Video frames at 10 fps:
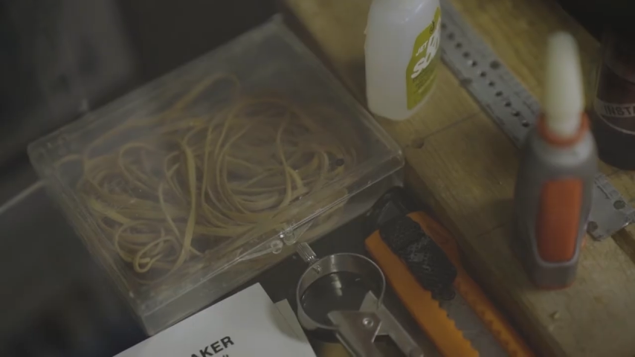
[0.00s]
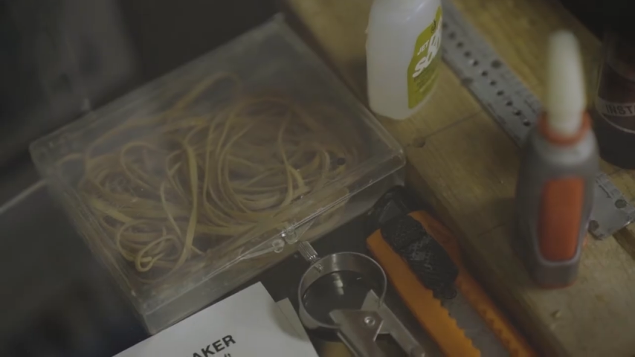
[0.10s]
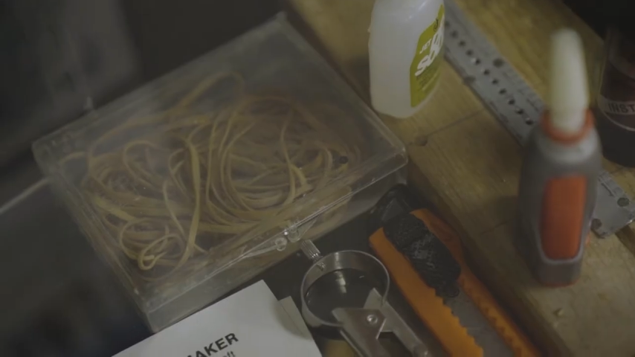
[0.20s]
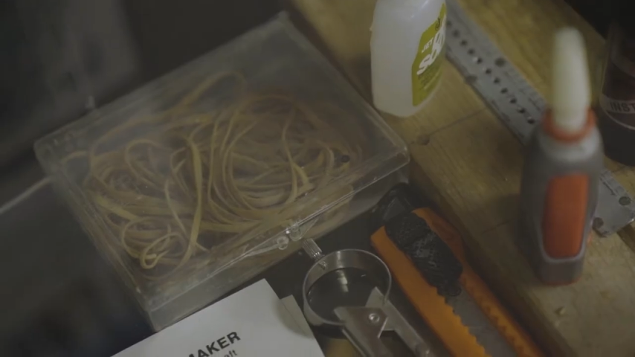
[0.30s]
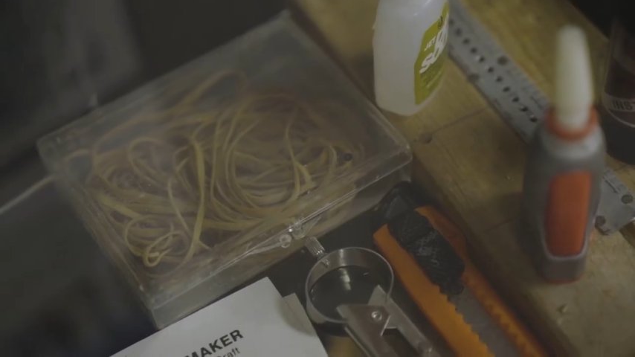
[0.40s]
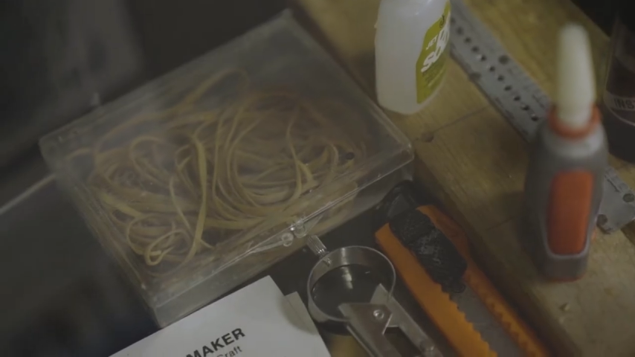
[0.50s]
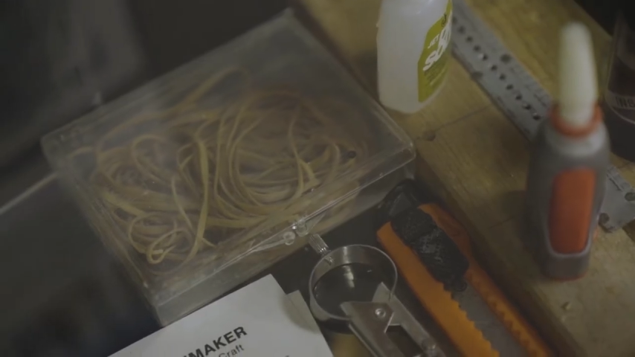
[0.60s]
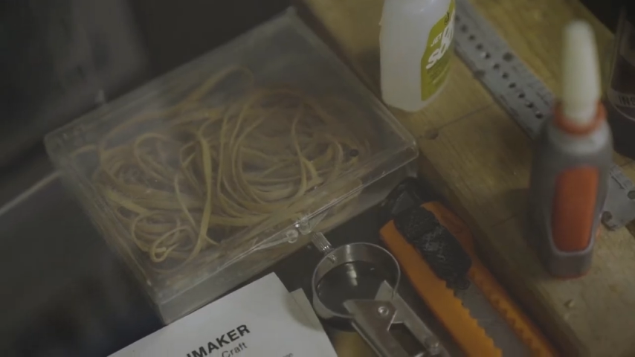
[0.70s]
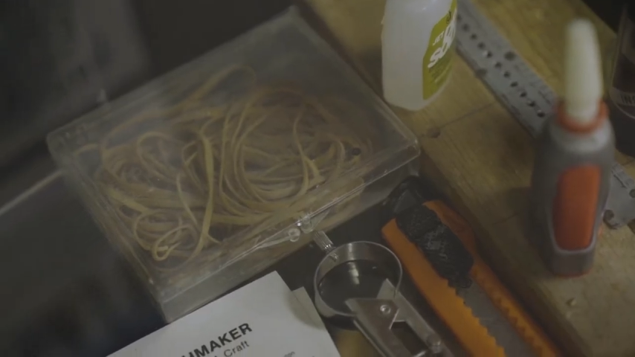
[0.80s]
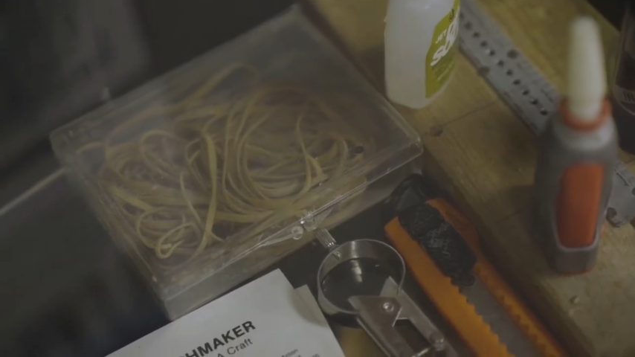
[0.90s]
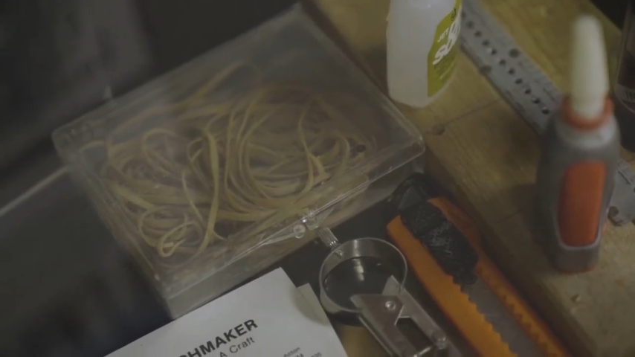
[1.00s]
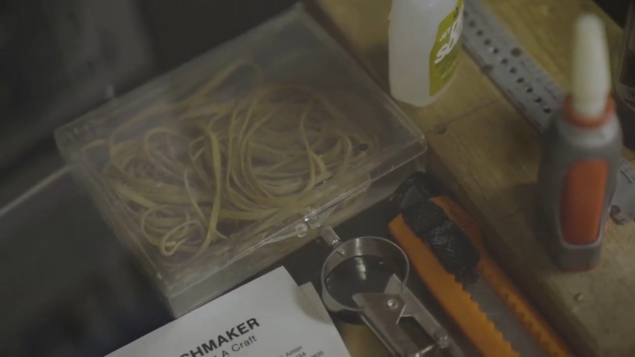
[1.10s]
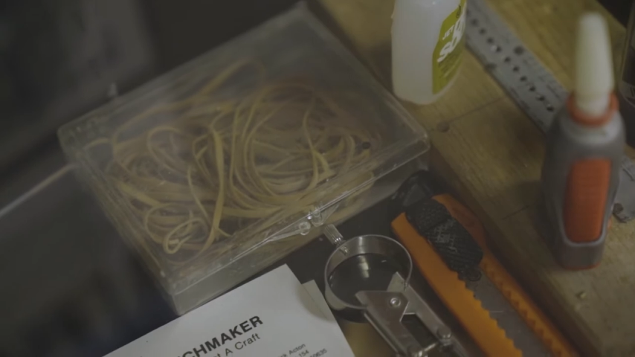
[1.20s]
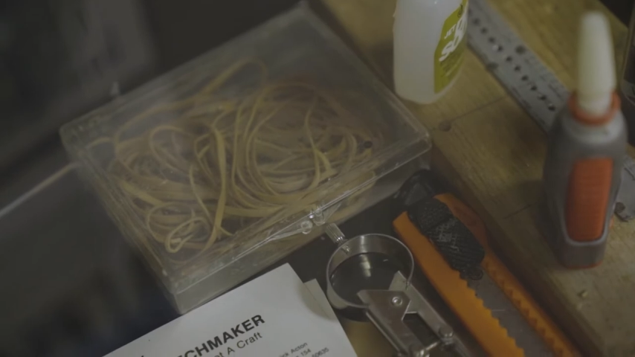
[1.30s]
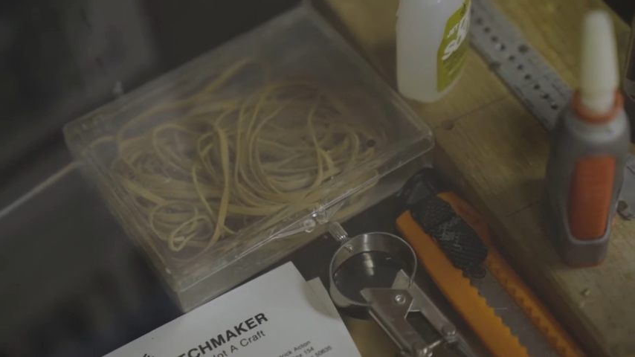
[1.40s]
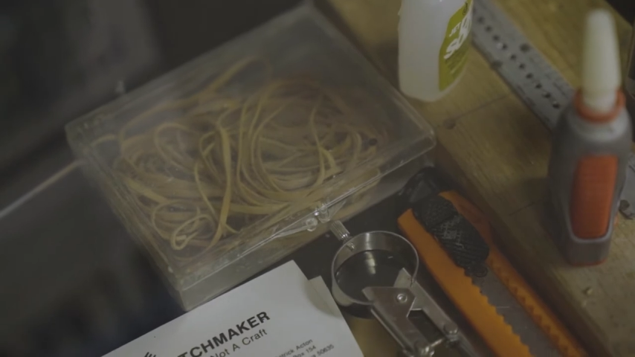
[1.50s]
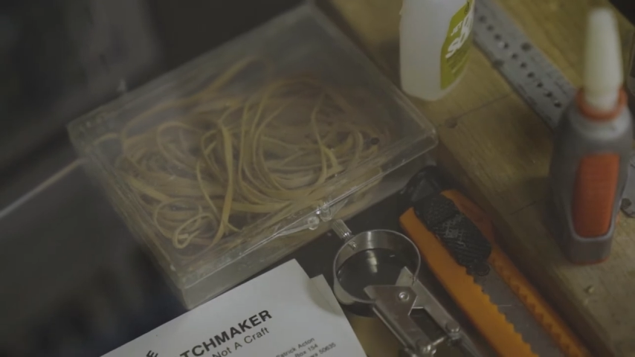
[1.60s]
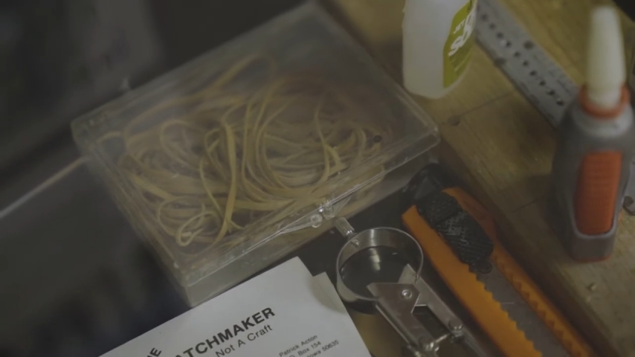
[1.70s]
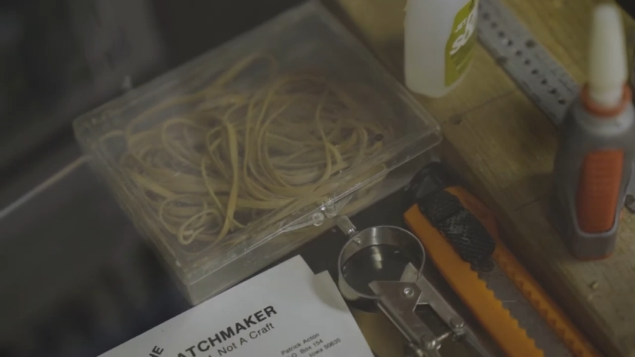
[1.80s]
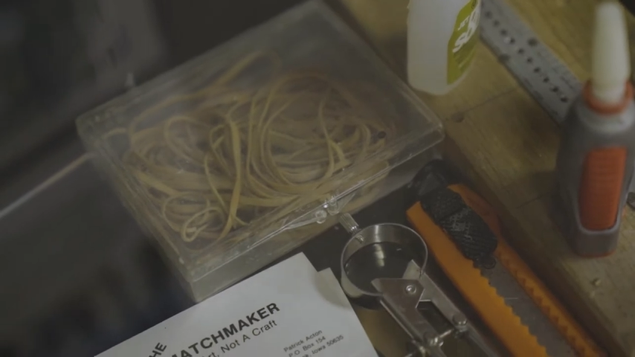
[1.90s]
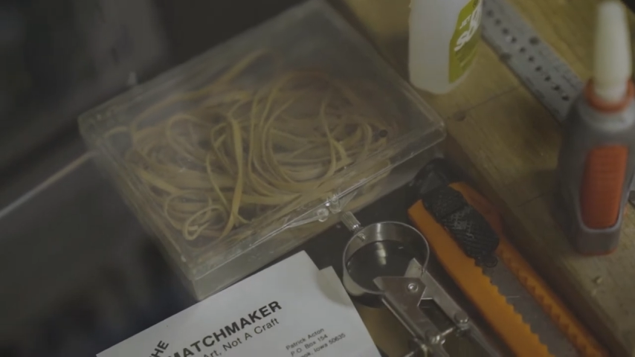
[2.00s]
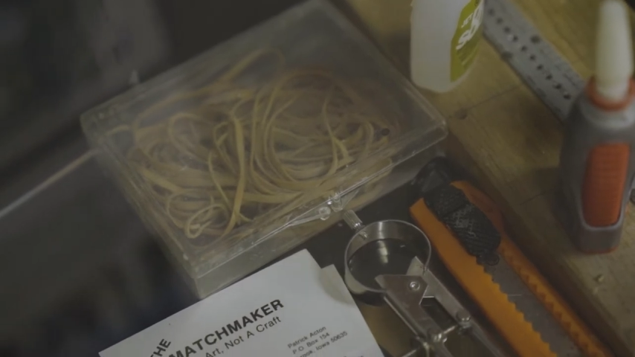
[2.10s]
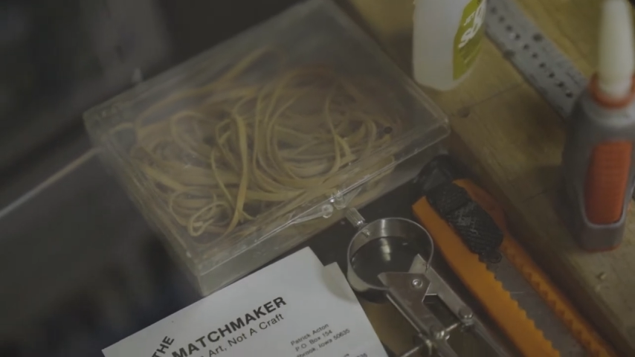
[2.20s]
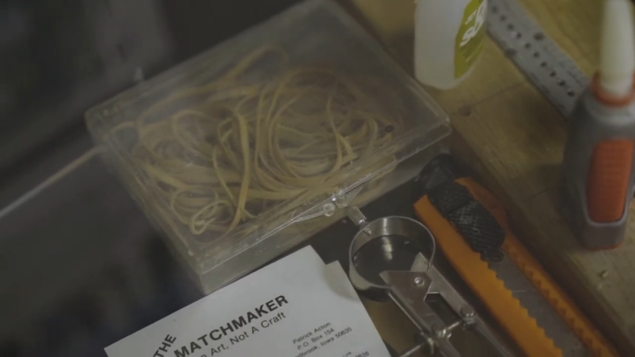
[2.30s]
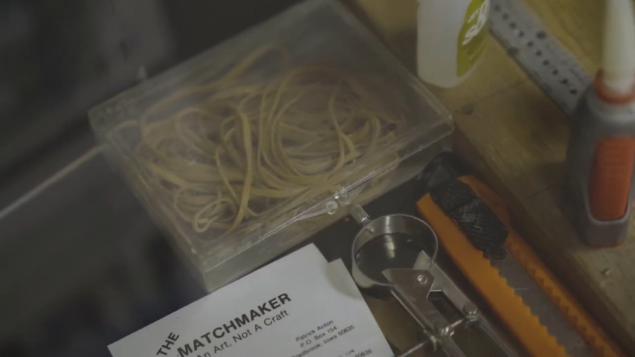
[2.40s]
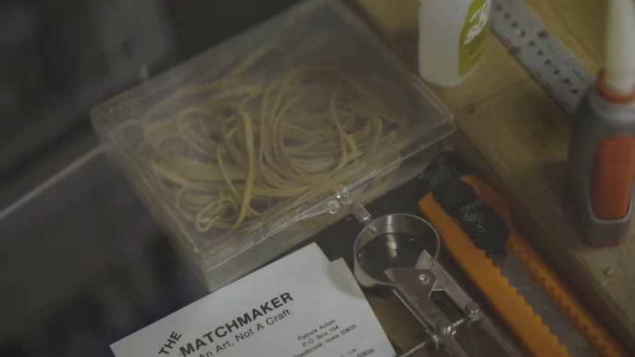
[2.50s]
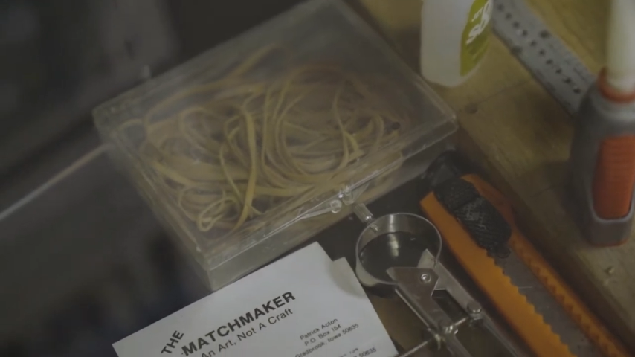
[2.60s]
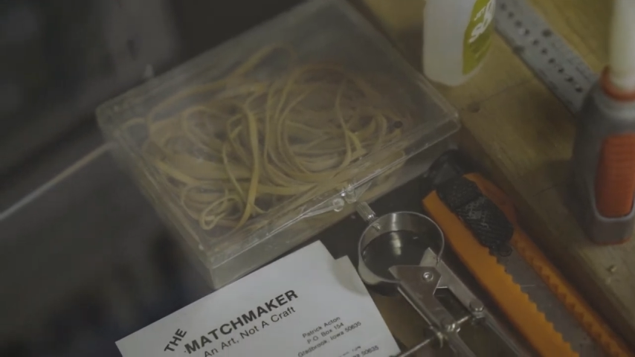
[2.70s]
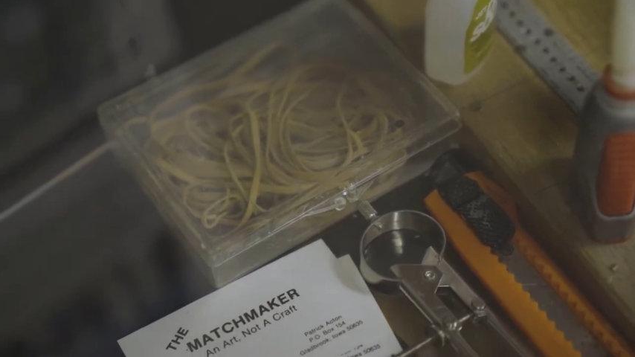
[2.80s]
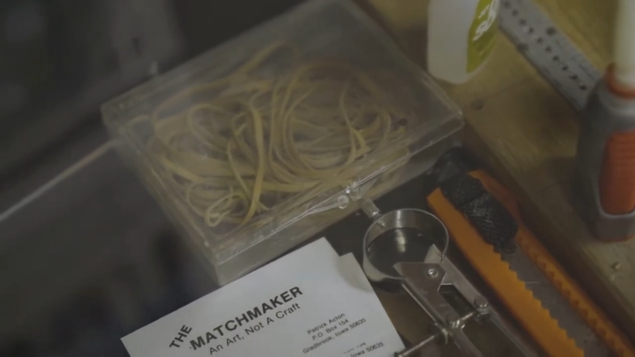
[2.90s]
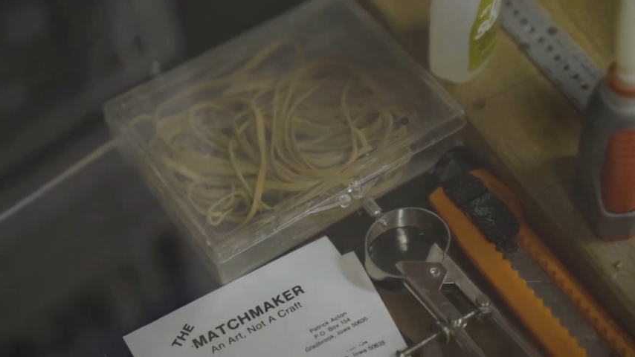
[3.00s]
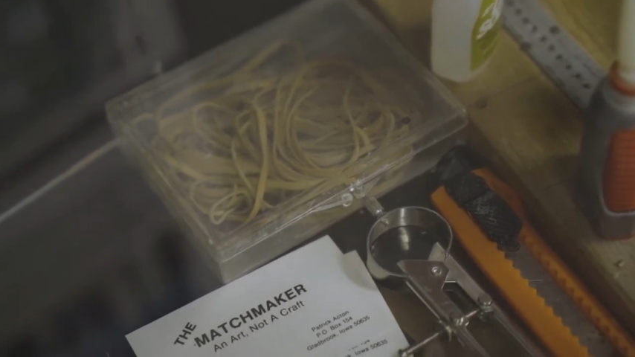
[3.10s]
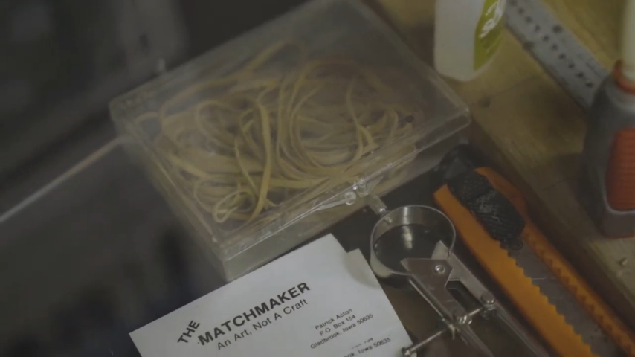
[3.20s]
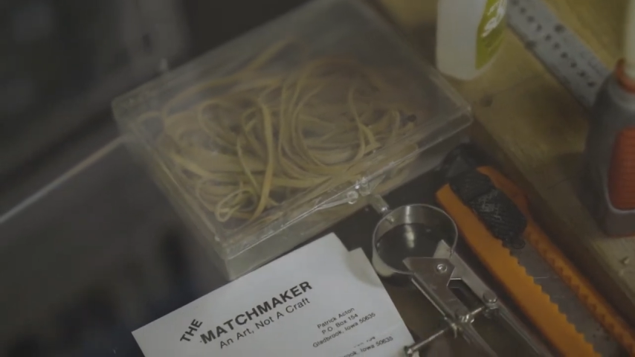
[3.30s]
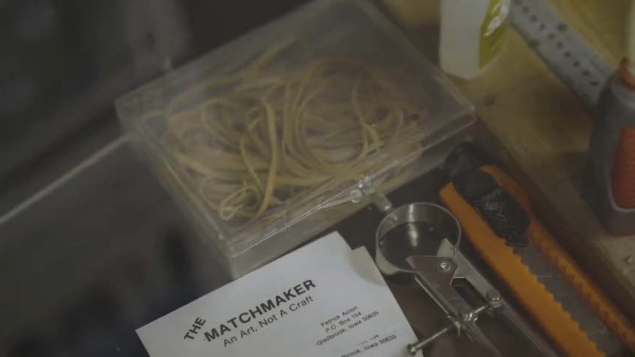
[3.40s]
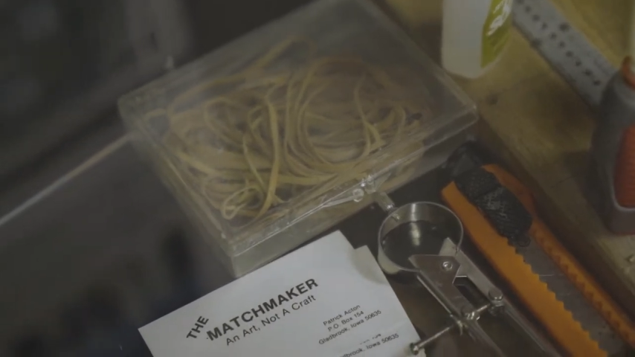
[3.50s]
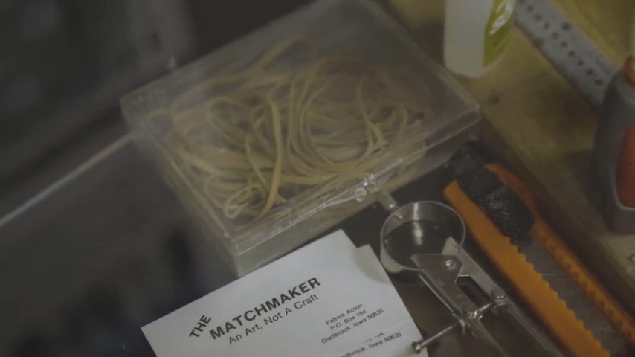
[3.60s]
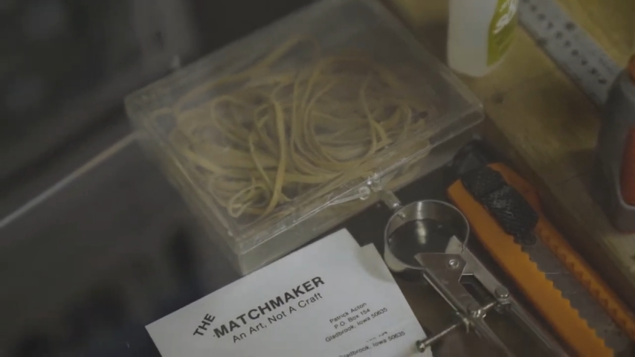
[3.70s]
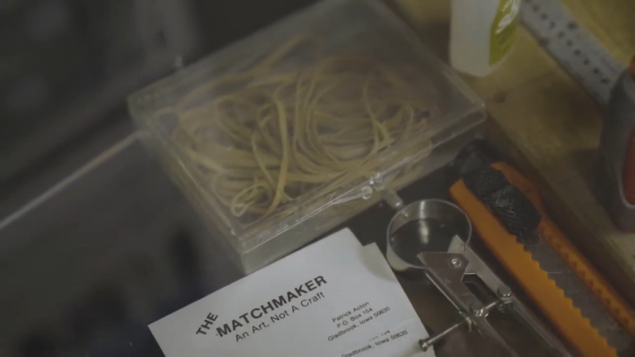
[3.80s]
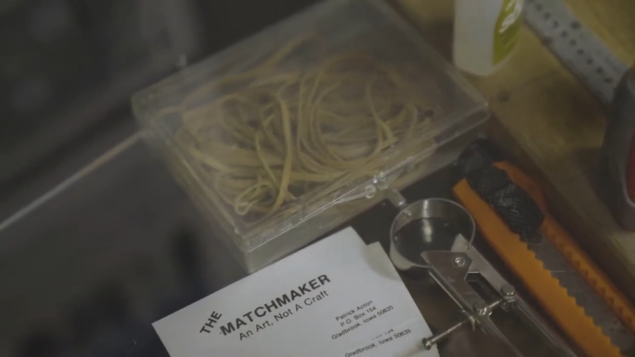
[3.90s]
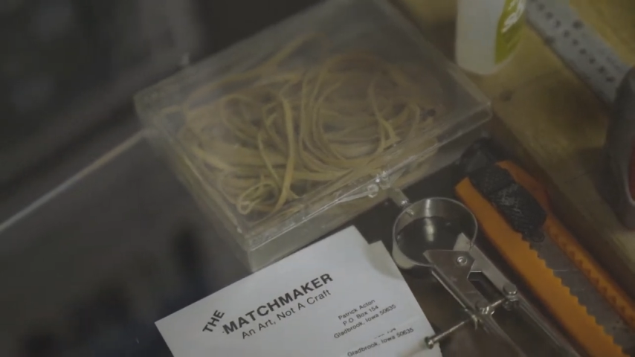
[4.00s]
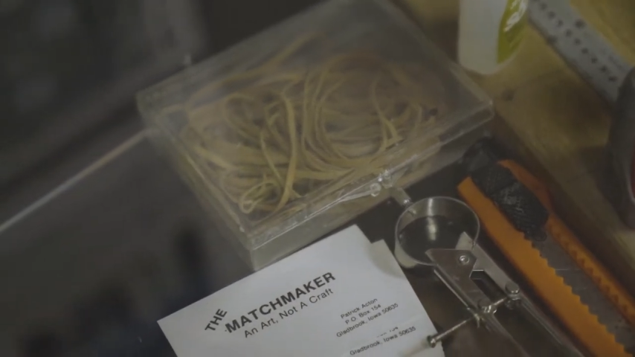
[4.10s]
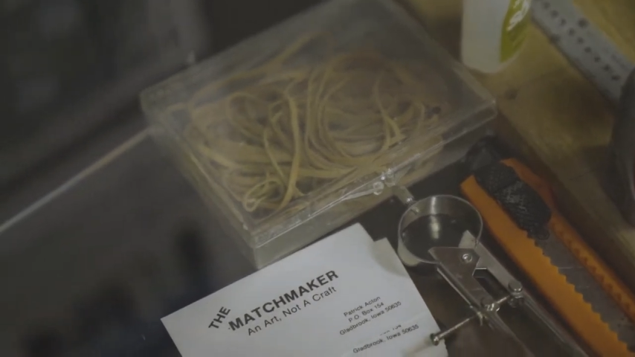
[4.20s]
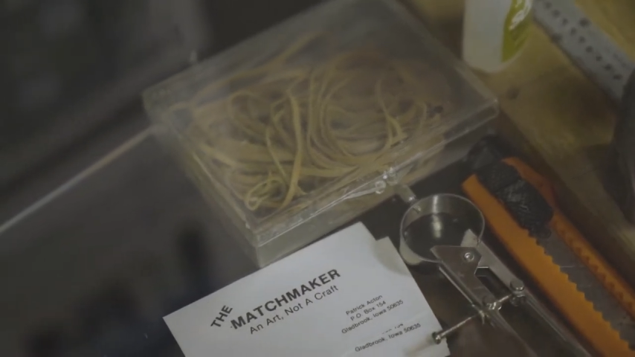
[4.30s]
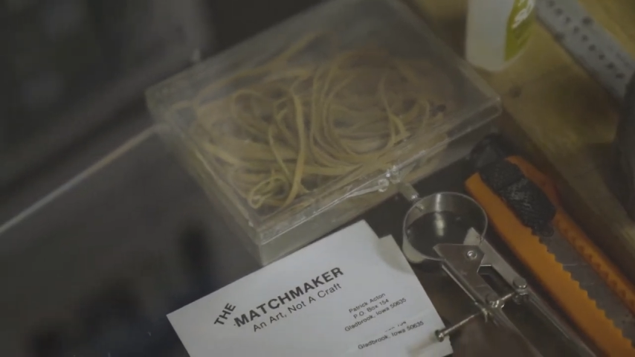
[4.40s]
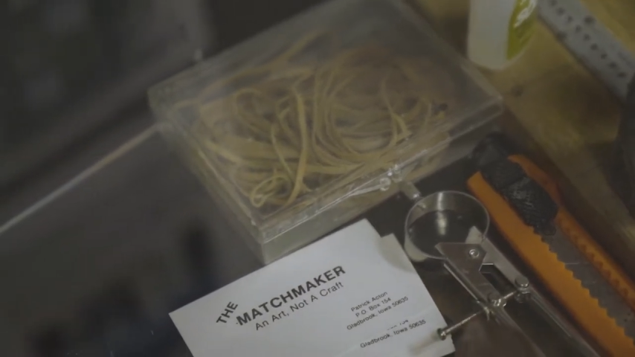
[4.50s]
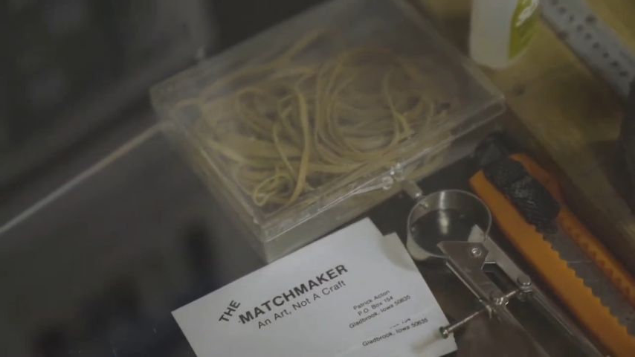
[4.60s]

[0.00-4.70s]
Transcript: (no speaker visible)